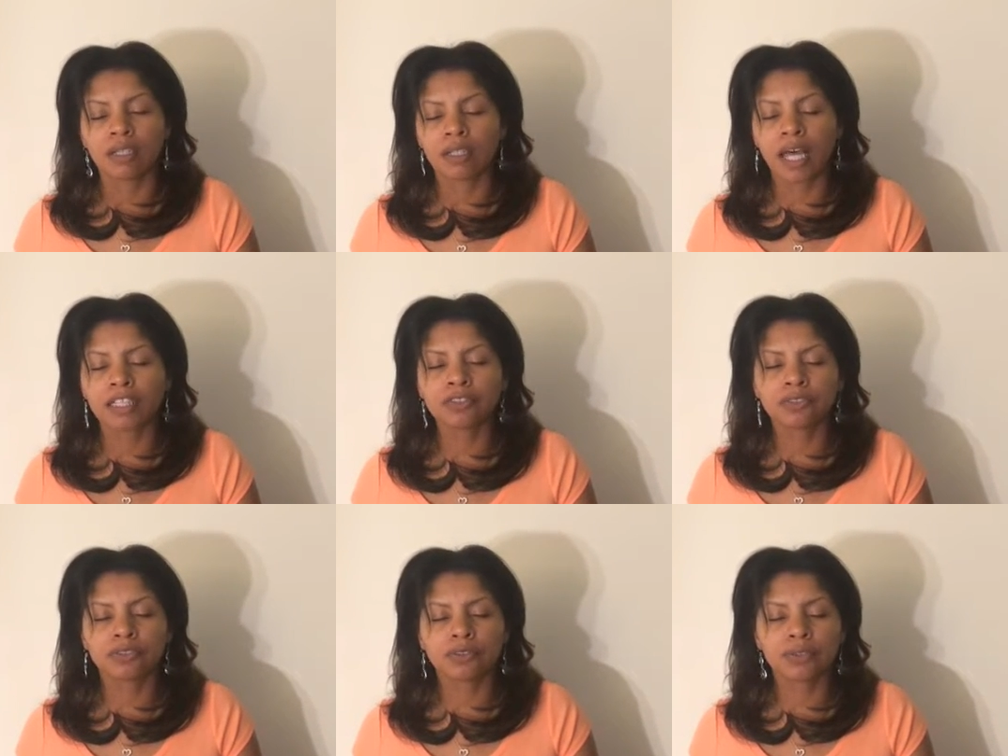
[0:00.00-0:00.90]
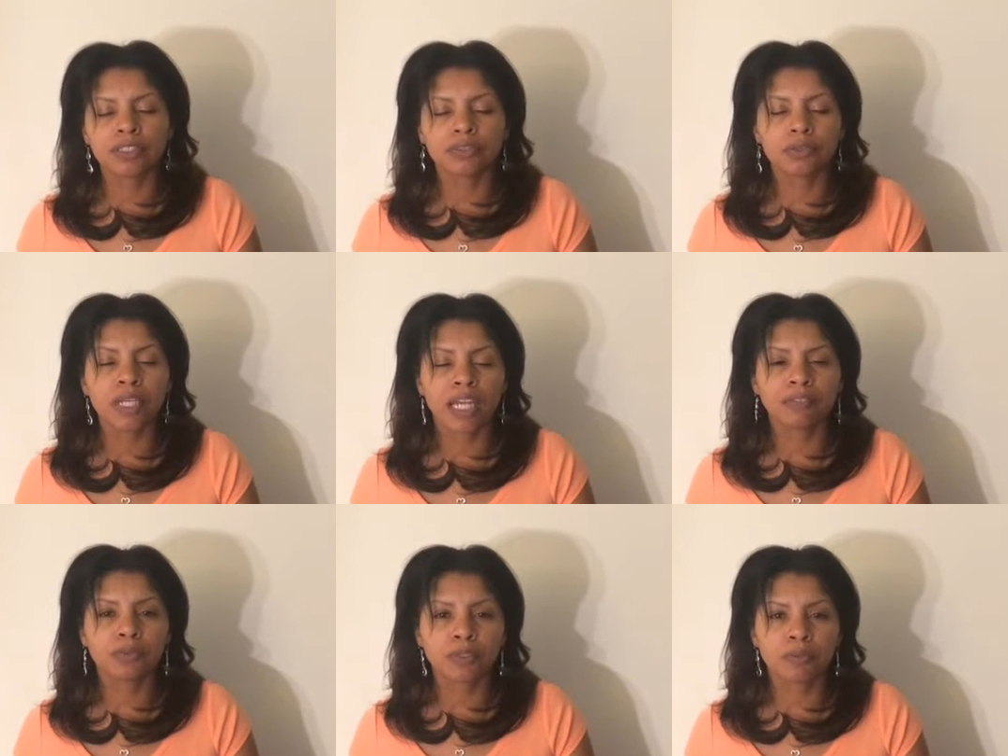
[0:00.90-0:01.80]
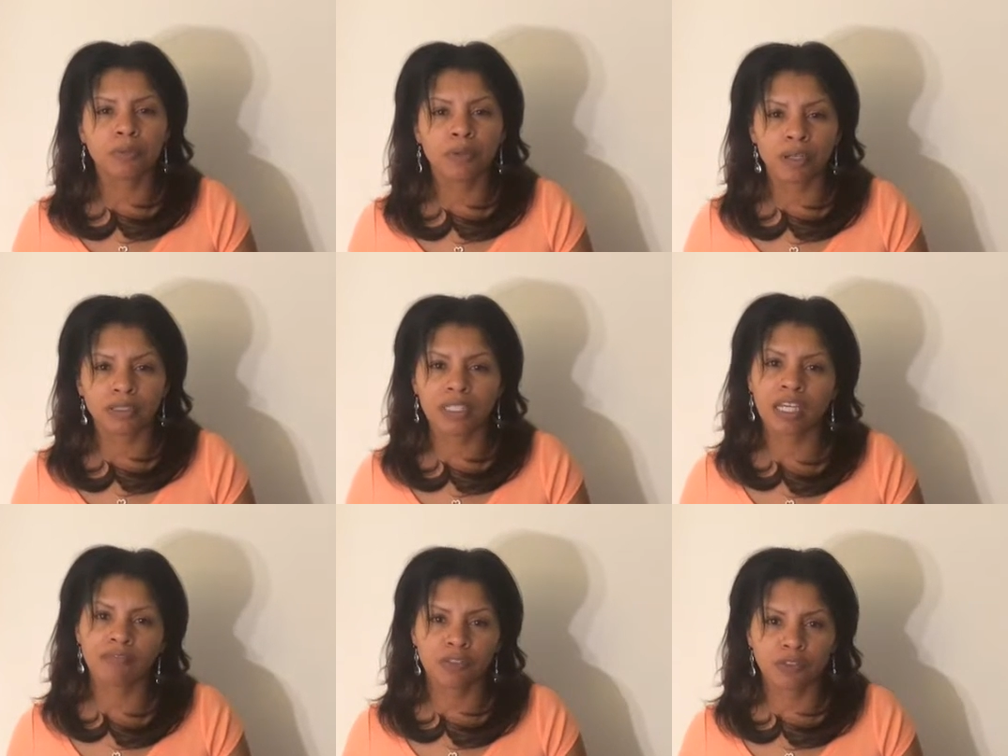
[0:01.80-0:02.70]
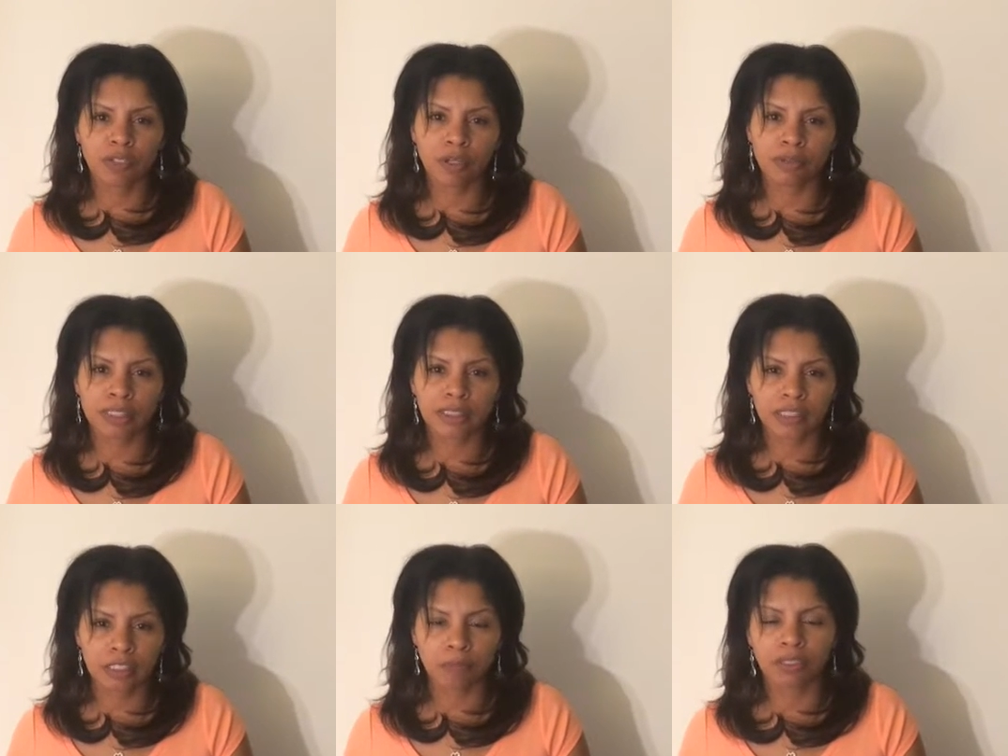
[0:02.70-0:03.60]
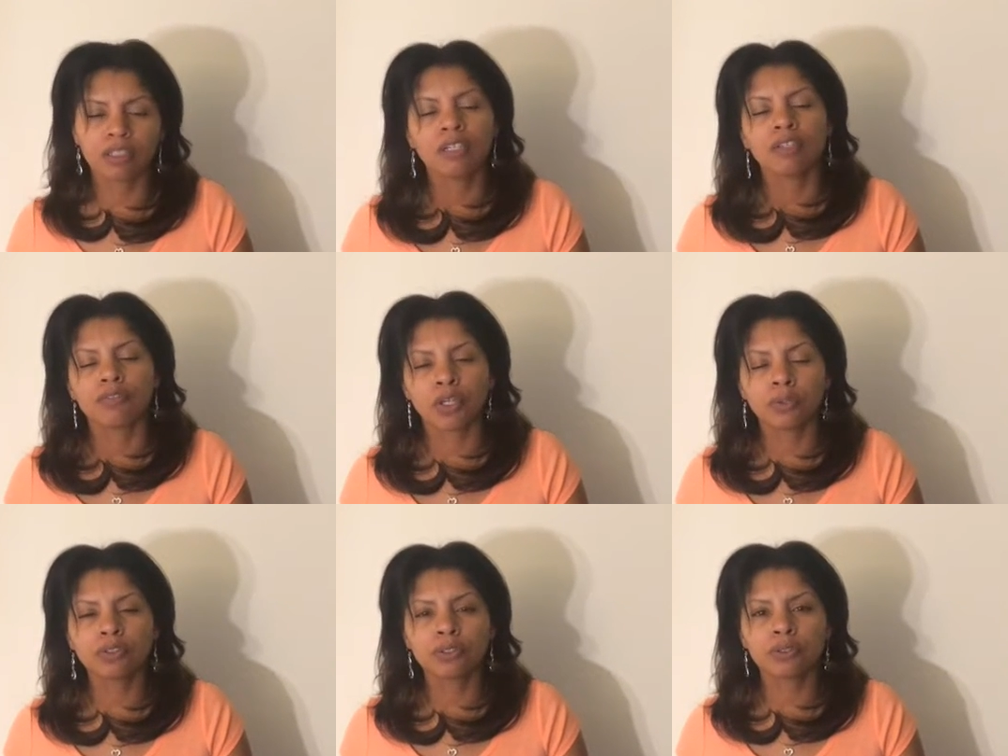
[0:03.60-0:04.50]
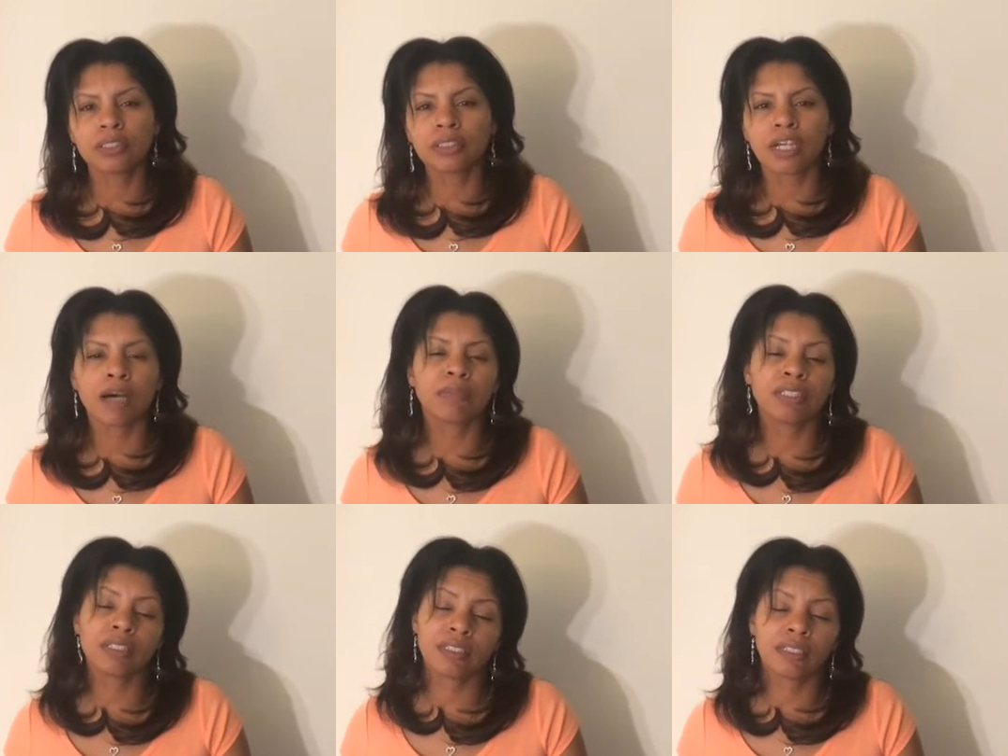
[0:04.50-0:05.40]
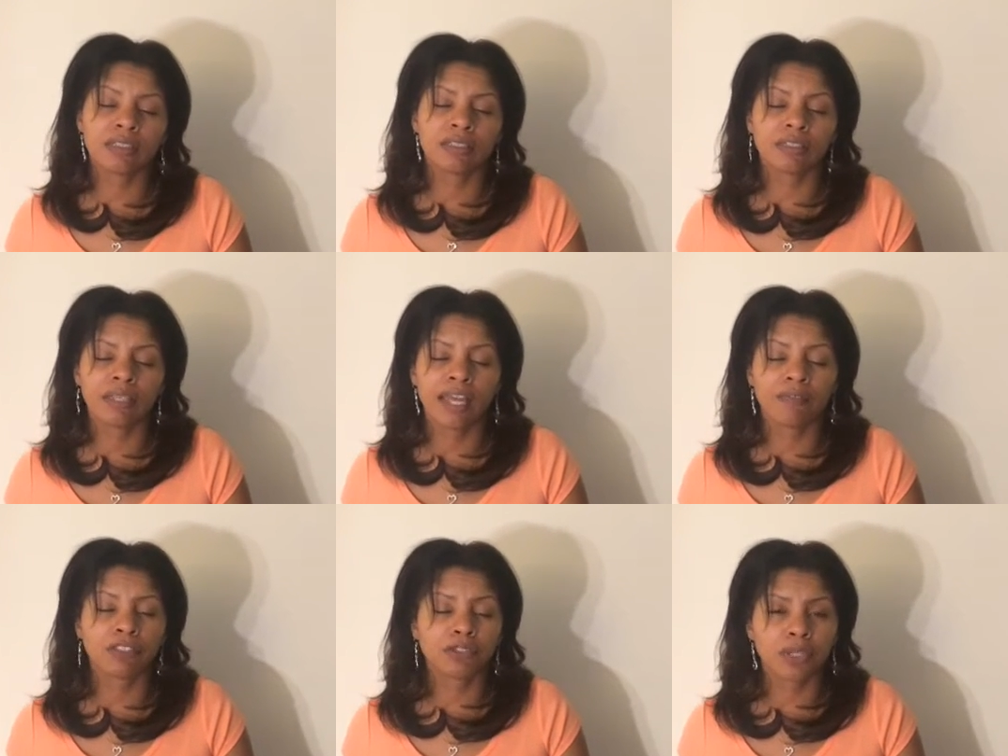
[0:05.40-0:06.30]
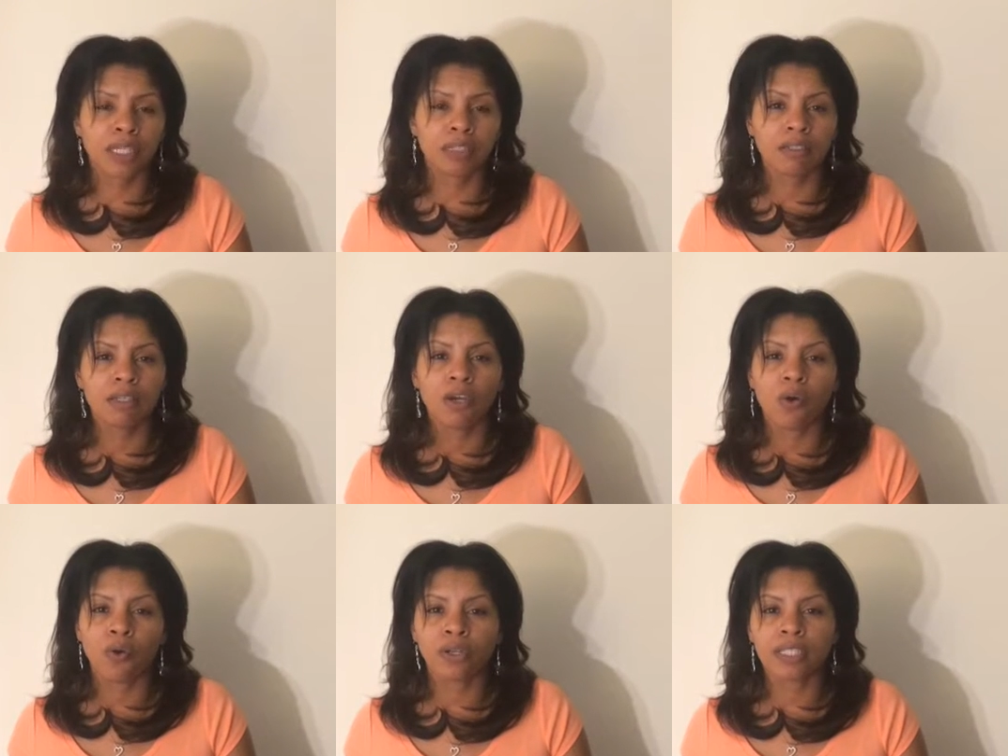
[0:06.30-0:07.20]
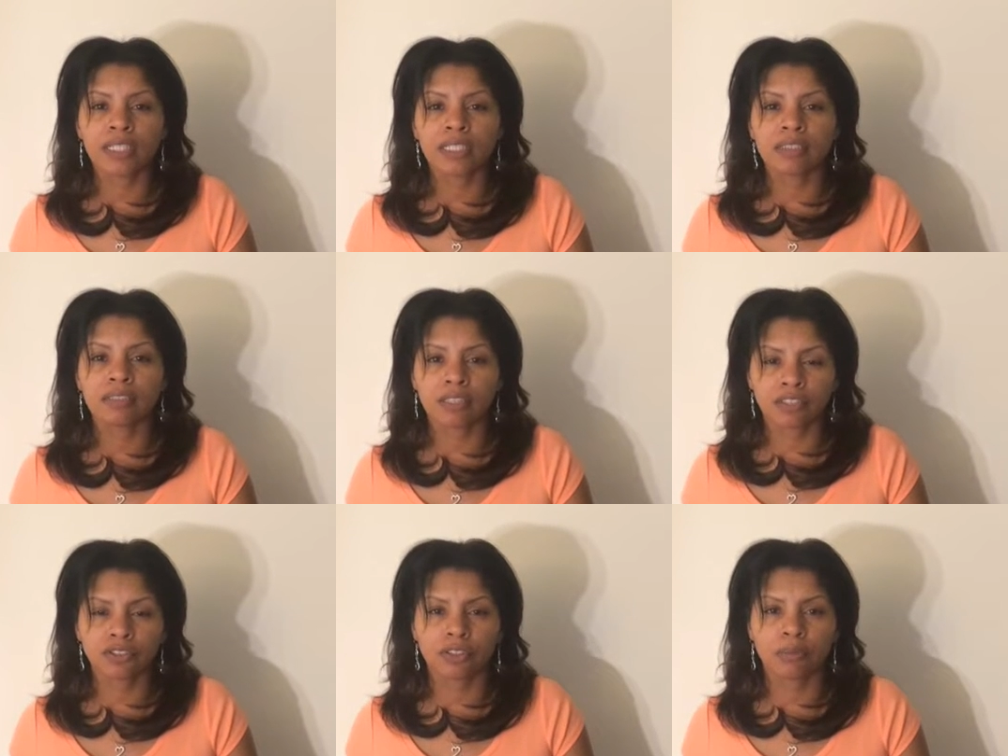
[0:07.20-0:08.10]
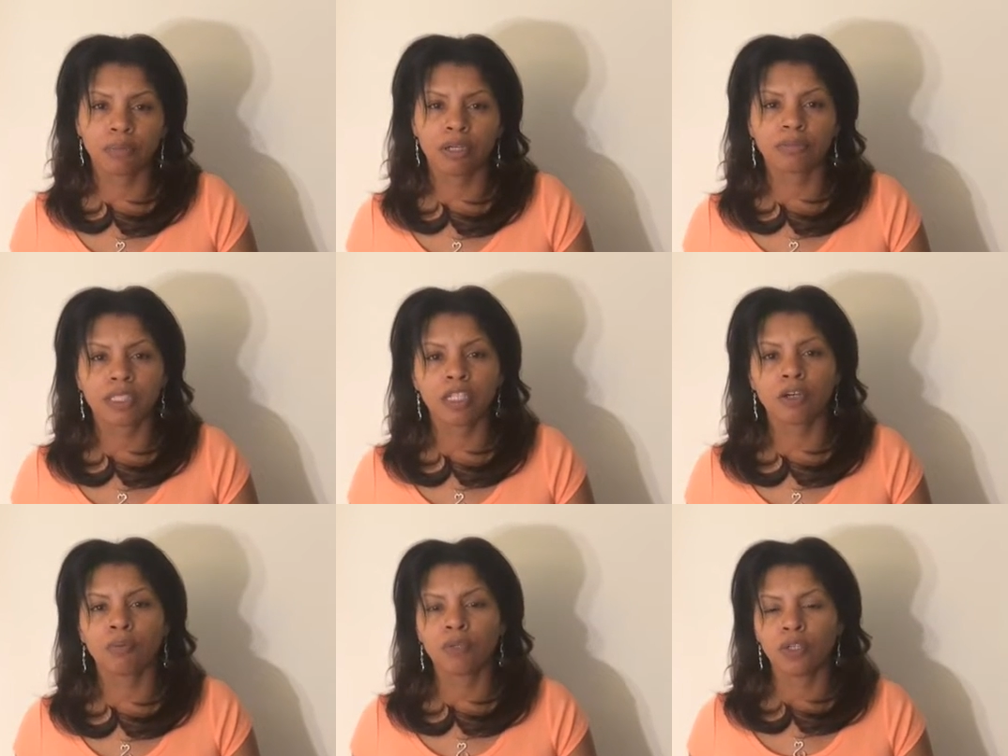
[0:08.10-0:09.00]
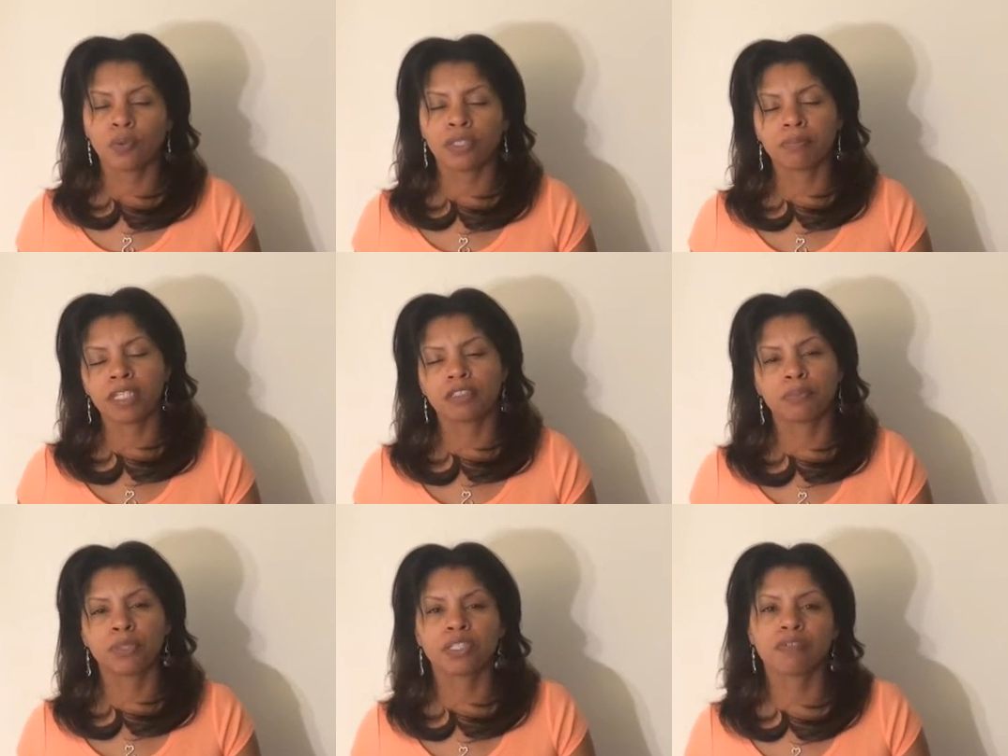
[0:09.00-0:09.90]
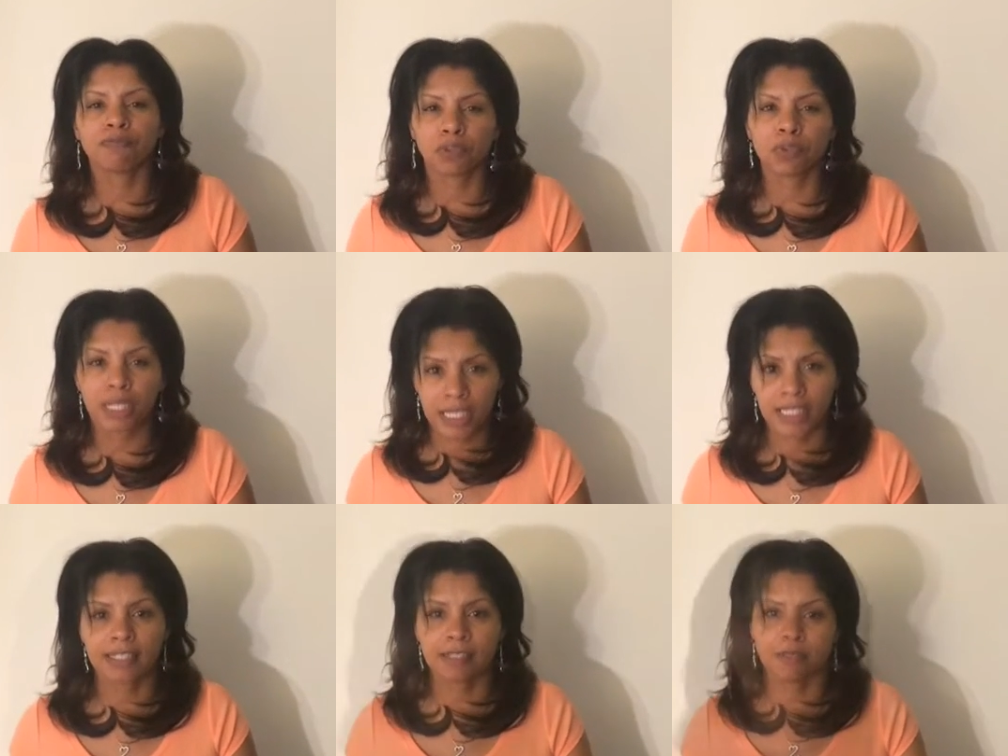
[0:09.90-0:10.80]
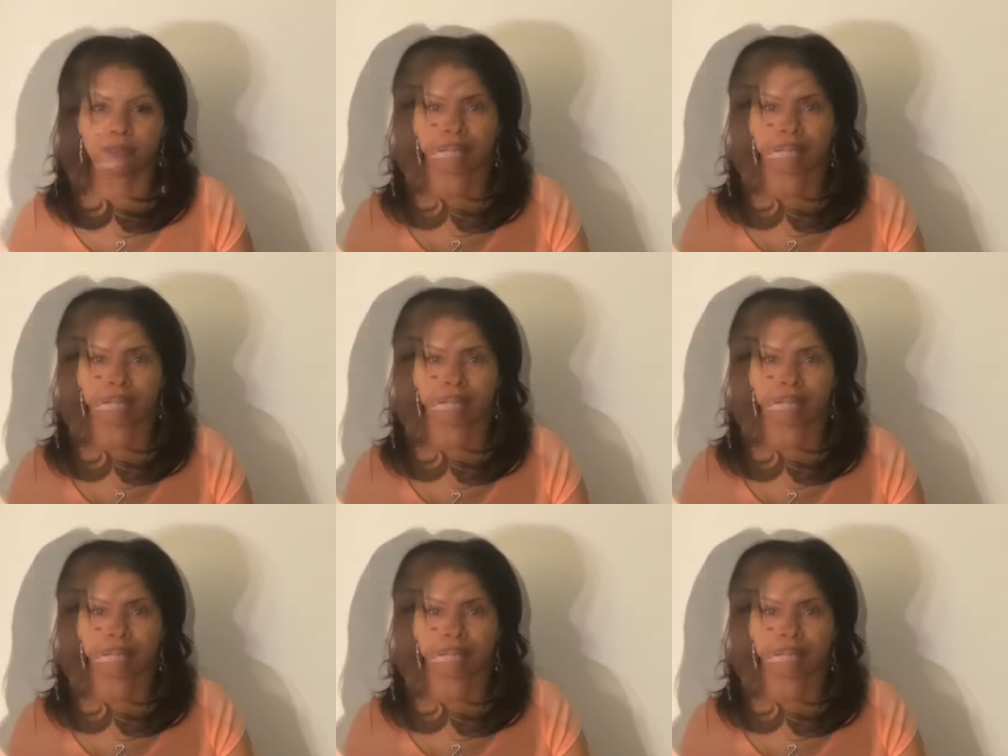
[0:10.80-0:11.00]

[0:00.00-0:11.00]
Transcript: A lot of students who have cerebral palsy have difficulty sleeping. Those students commonly need, have a trach or they need a suction and pump to help with make the breathing flow easier.